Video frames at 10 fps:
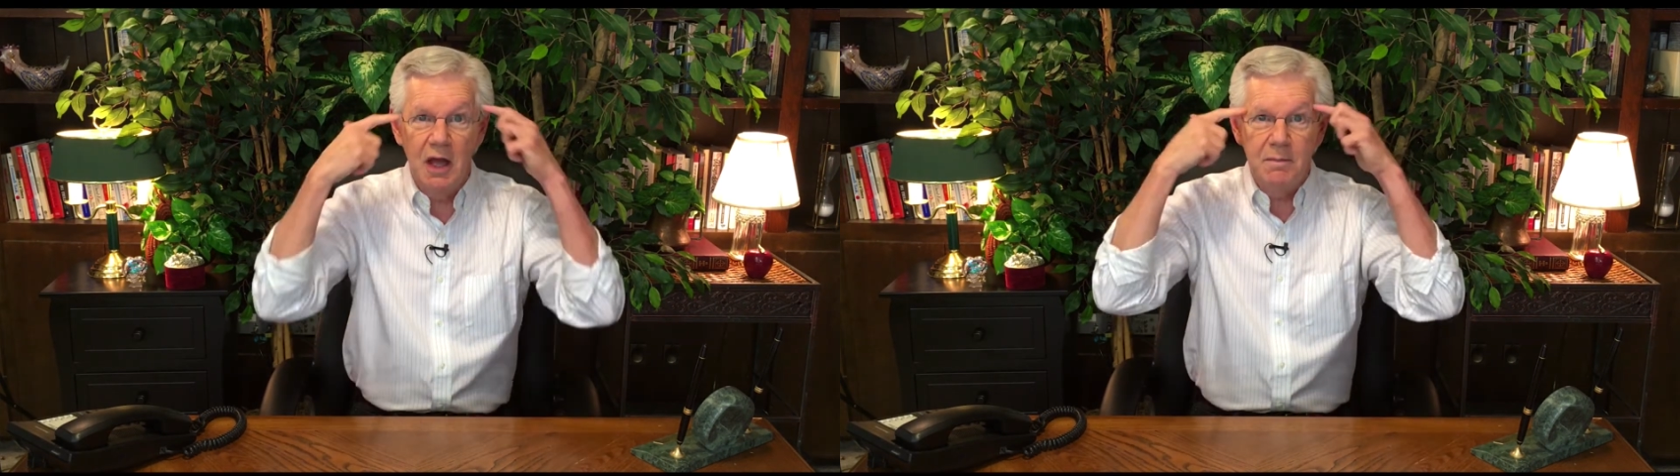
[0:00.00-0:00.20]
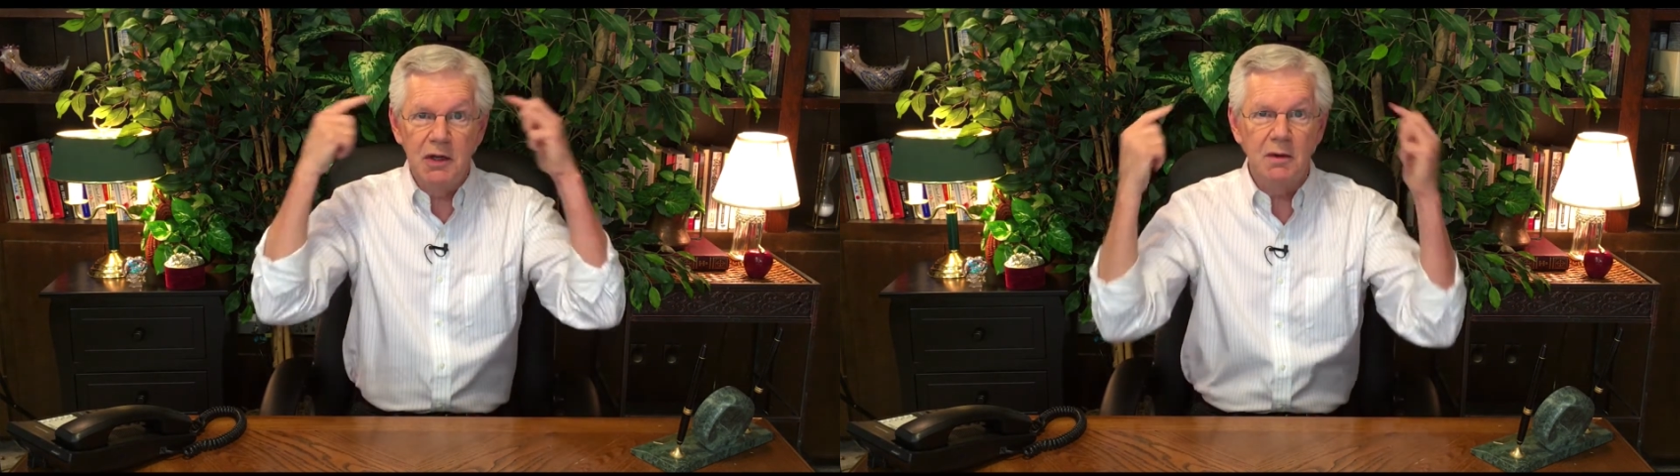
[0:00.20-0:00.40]

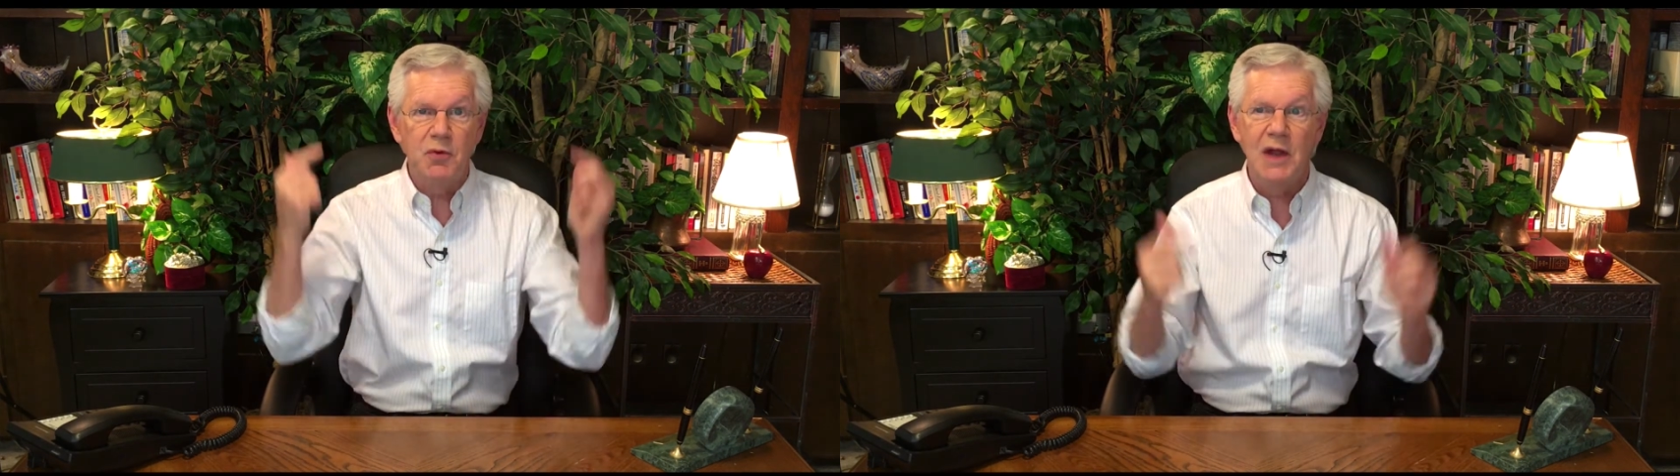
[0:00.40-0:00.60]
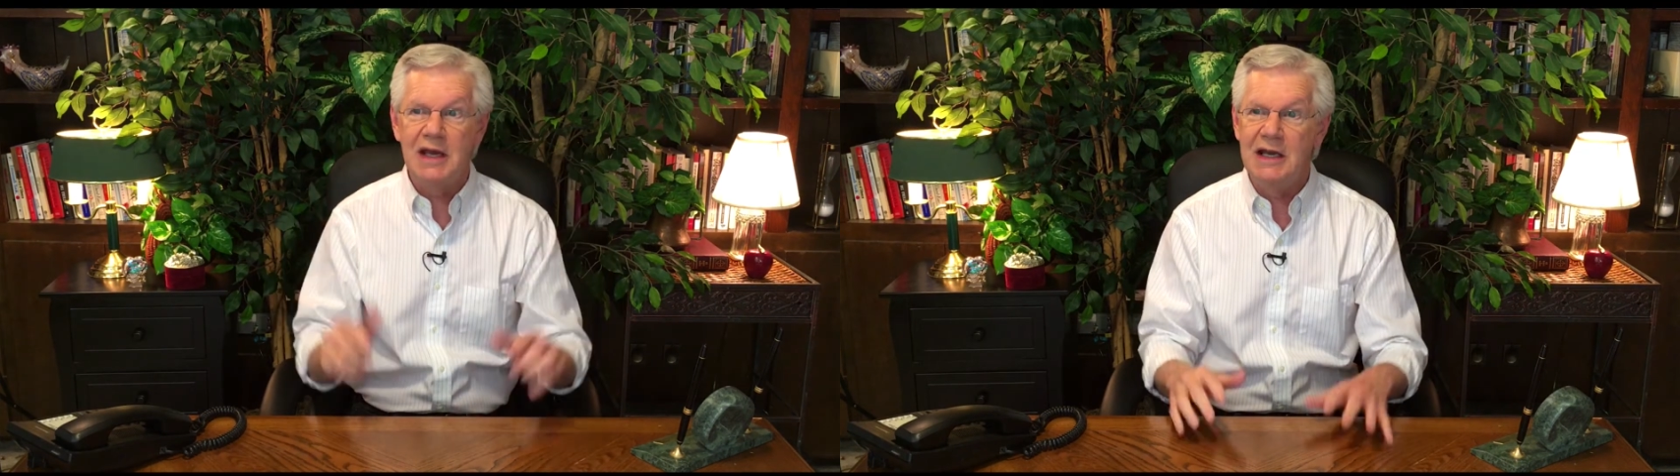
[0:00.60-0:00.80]
Middle
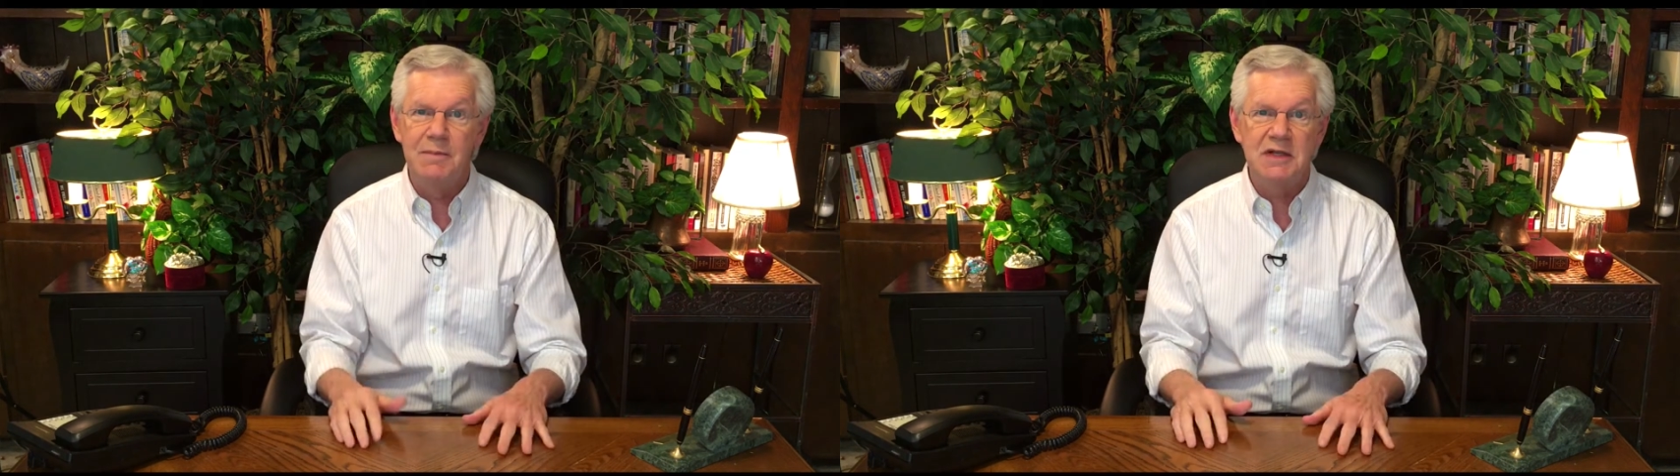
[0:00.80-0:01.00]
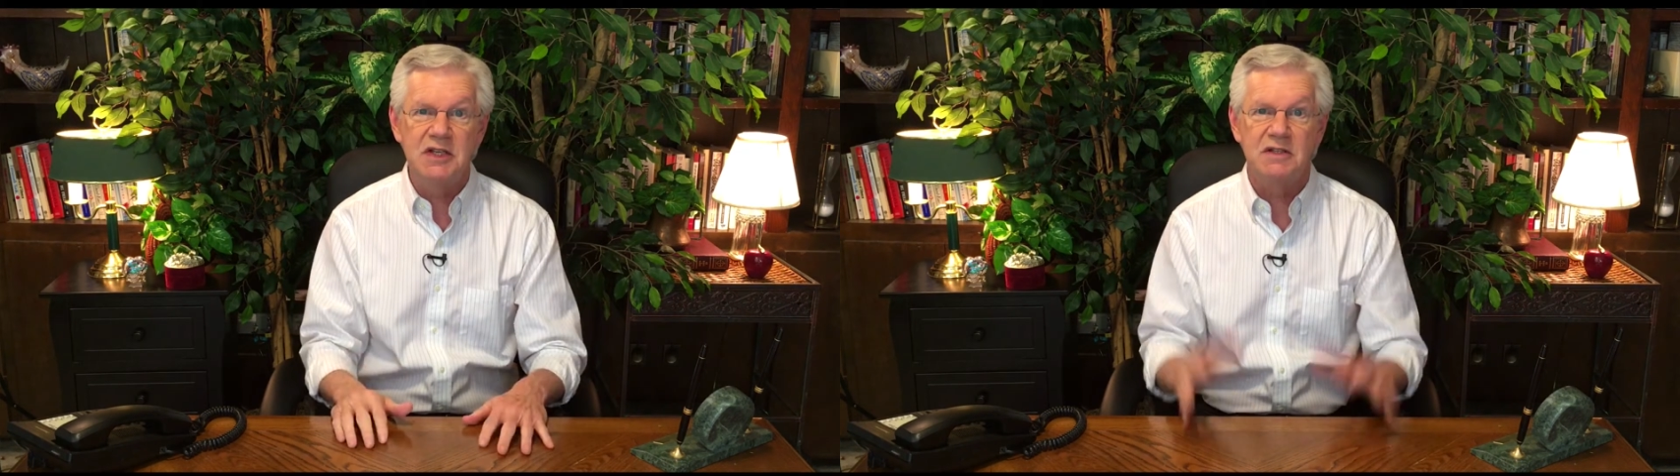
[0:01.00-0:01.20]
brain,
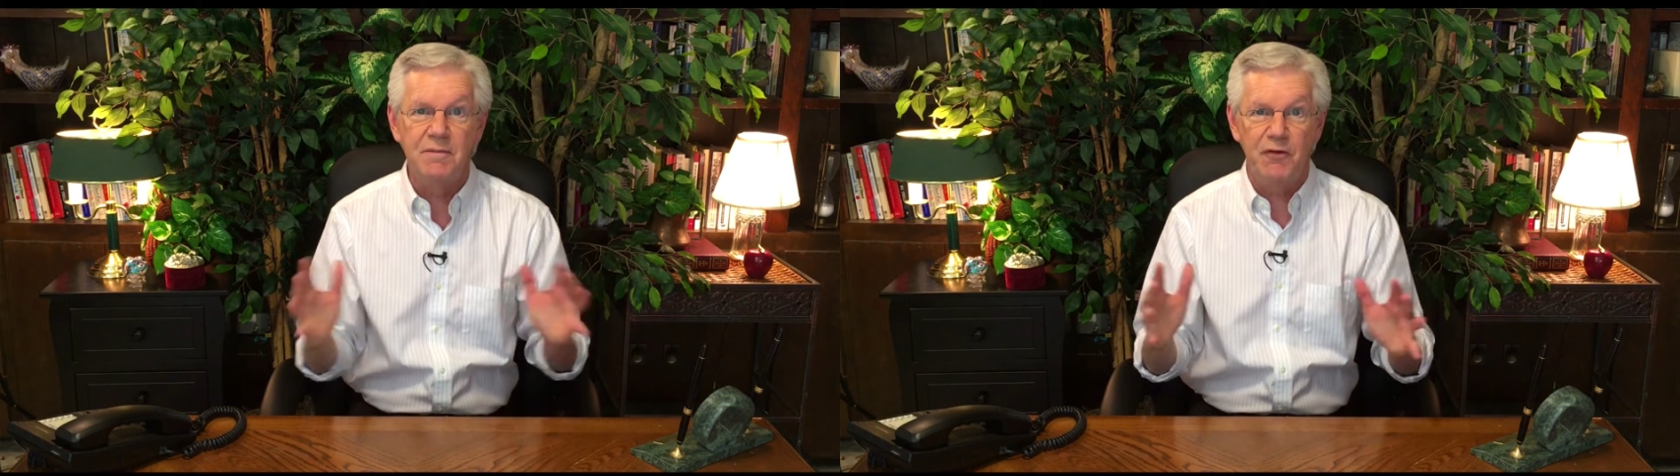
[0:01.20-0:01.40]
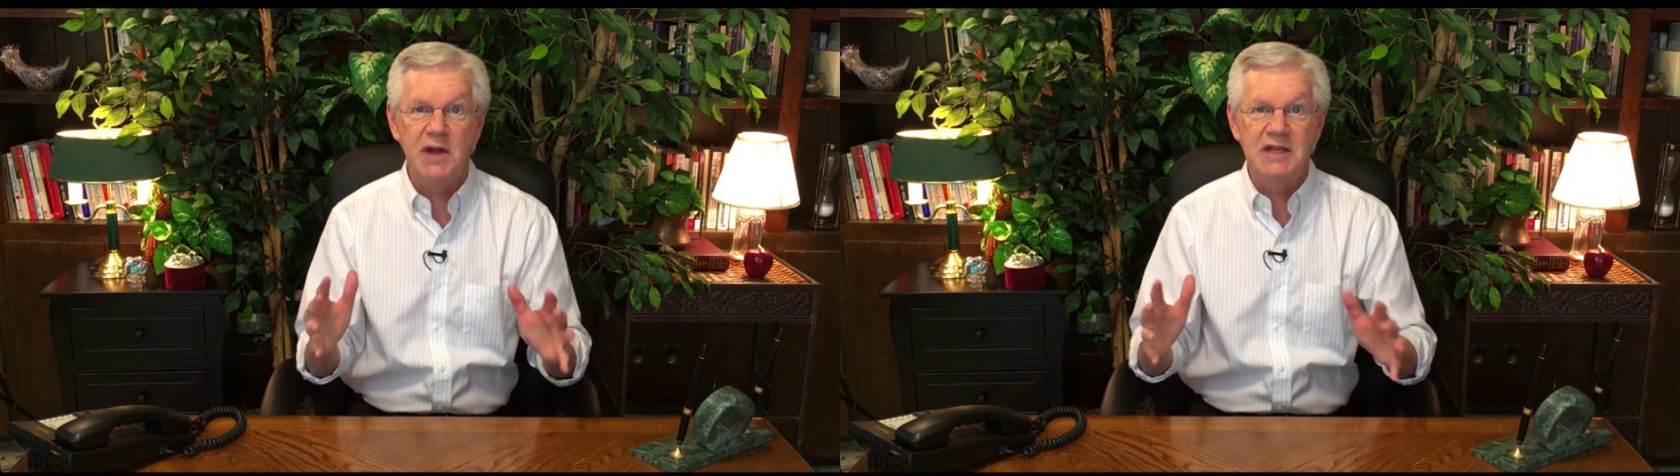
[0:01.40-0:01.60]
limbic system
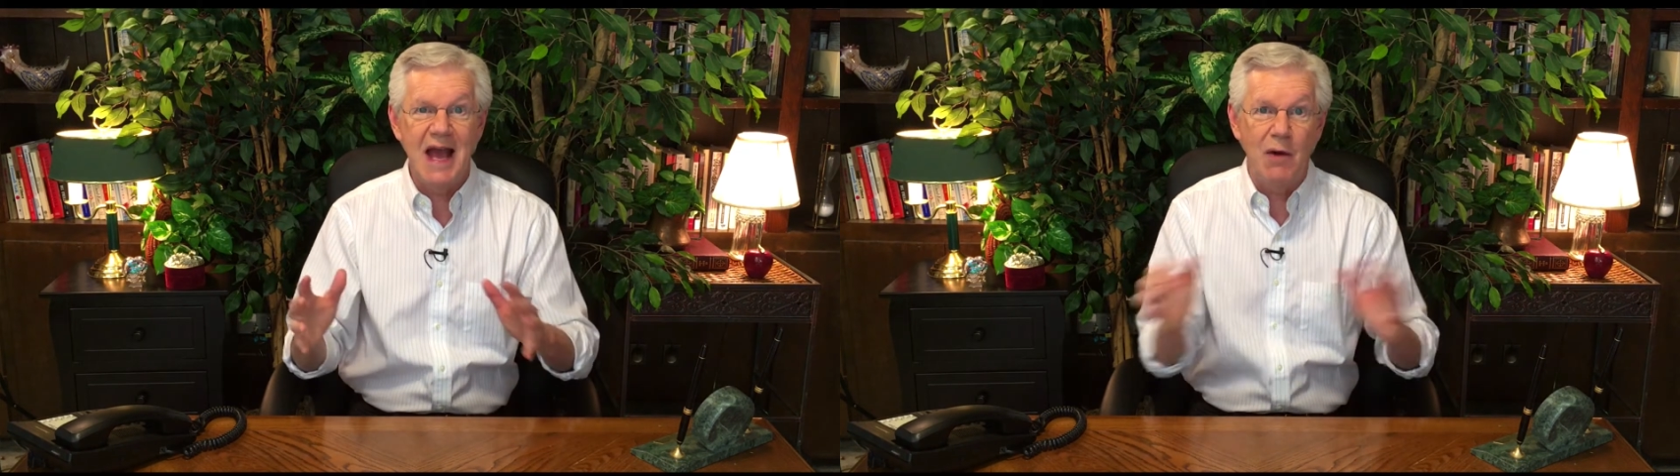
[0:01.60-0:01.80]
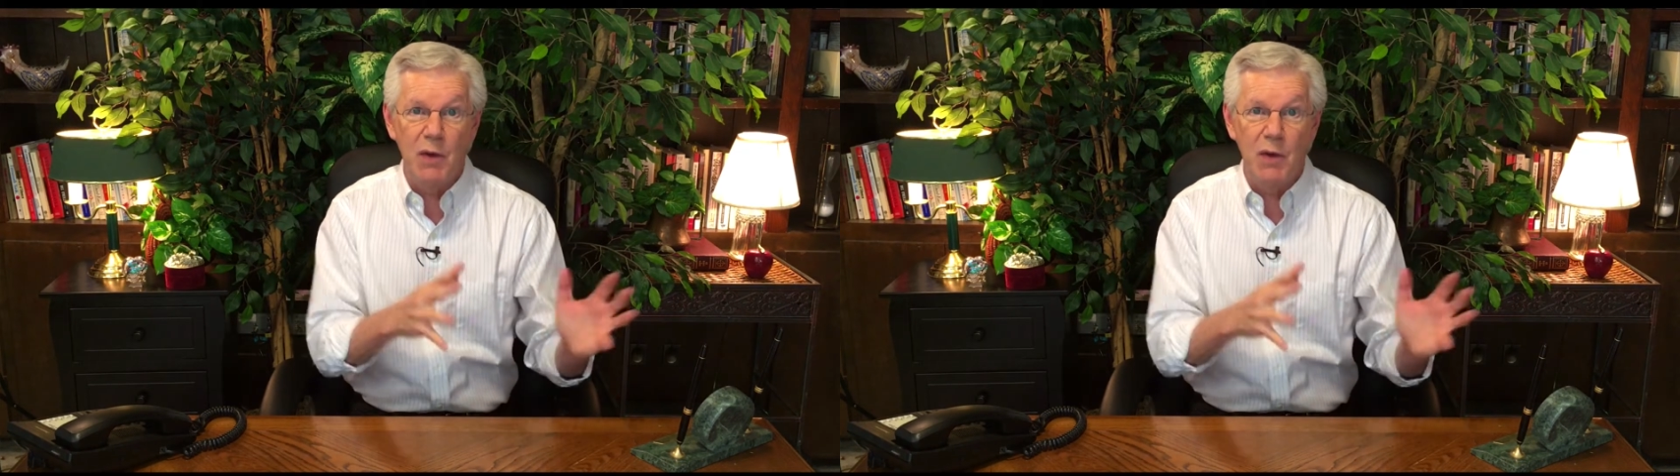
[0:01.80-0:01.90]
freaked out.